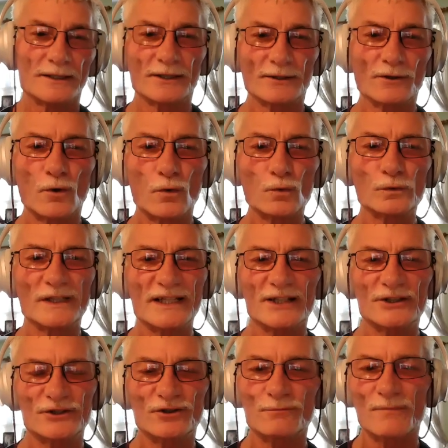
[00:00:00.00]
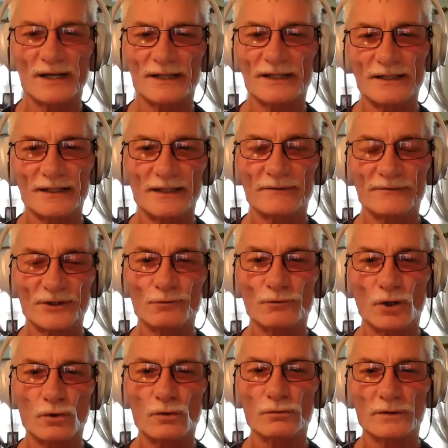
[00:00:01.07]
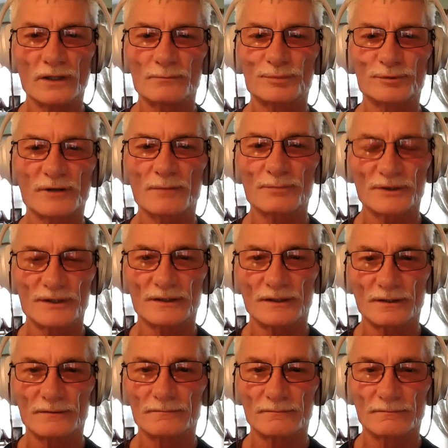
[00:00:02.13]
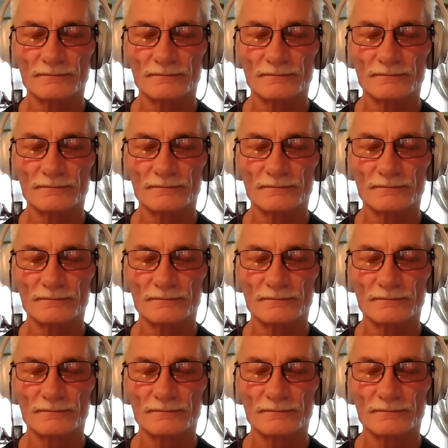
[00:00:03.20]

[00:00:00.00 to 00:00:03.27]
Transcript: you can only issue money if you own property.